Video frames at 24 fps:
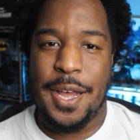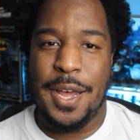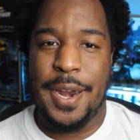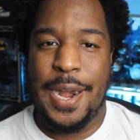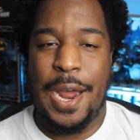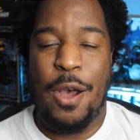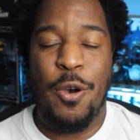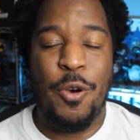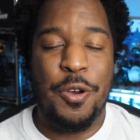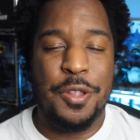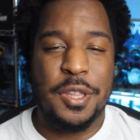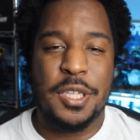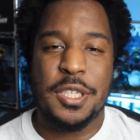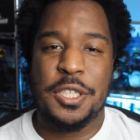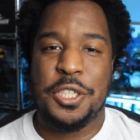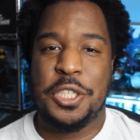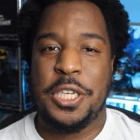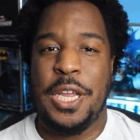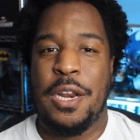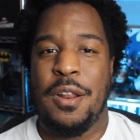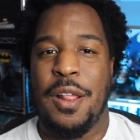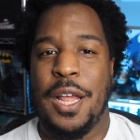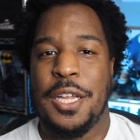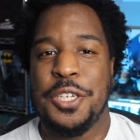Uh, now on this
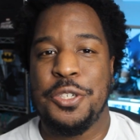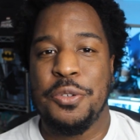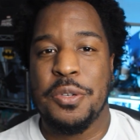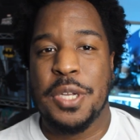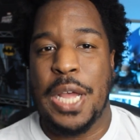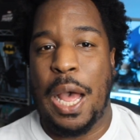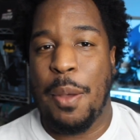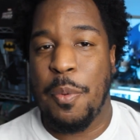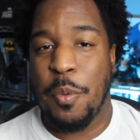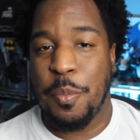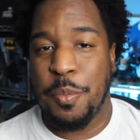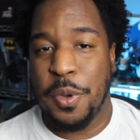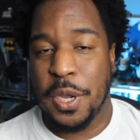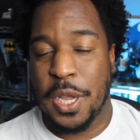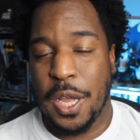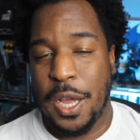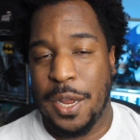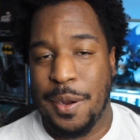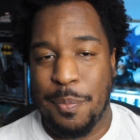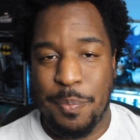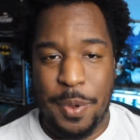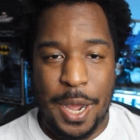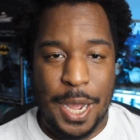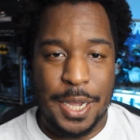channel, I do comic book
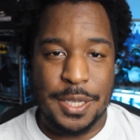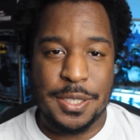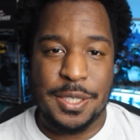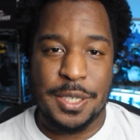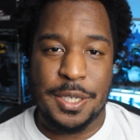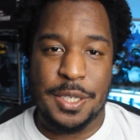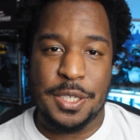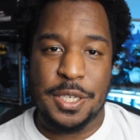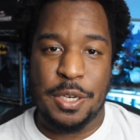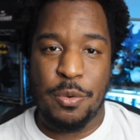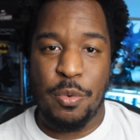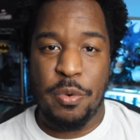unboxings